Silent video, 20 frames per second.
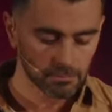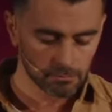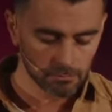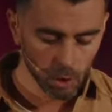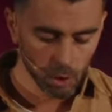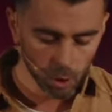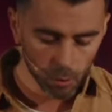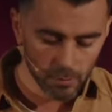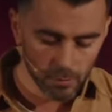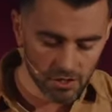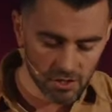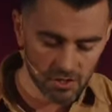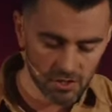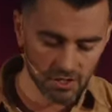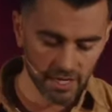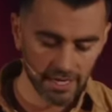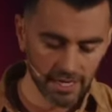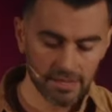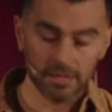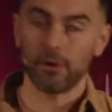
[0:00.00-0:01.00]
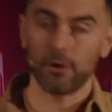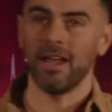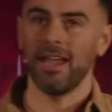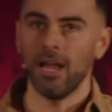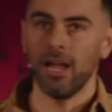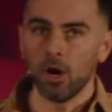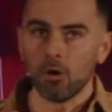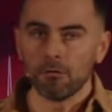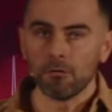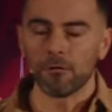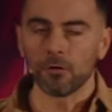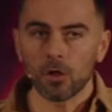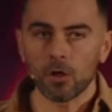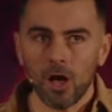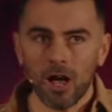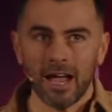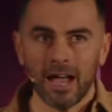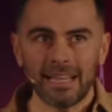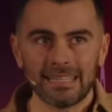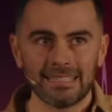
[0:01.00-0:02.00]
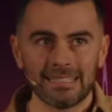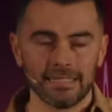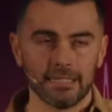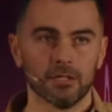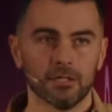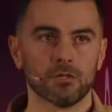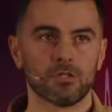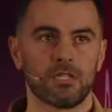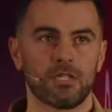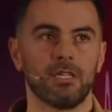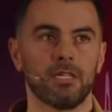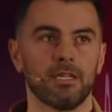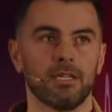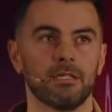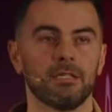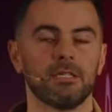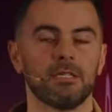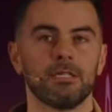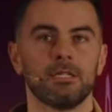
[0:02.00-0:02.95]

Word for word: All which to say, there are helpful ideals here